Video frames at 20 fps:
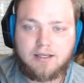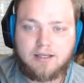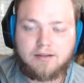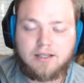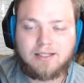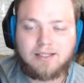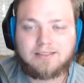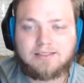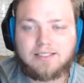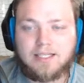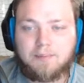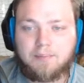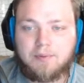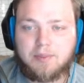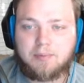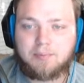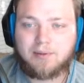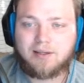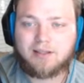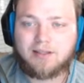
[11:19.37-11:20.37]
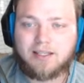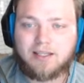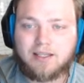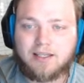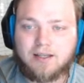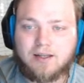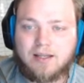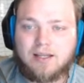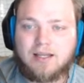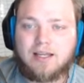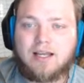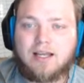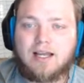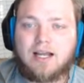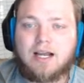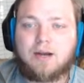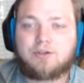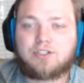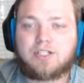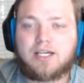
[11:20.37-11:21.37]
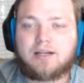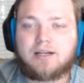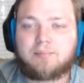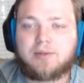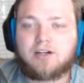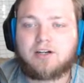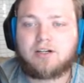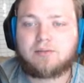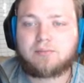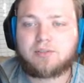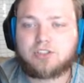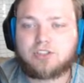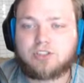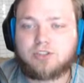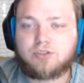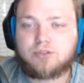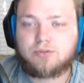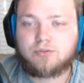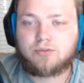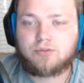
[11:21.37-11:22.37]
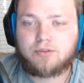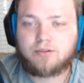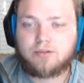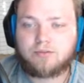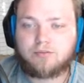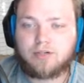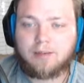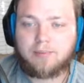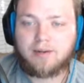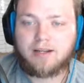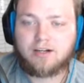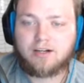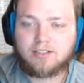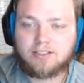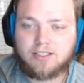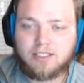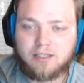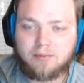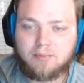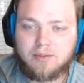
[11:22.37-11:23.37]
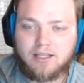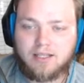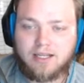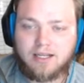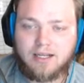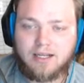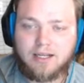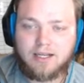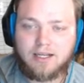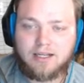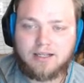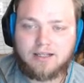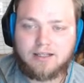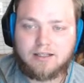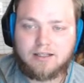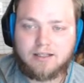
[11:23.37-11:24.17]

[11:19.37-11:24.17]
Not depth, but like, I wish I had a better number 2. Robbie Anderson can be that guy.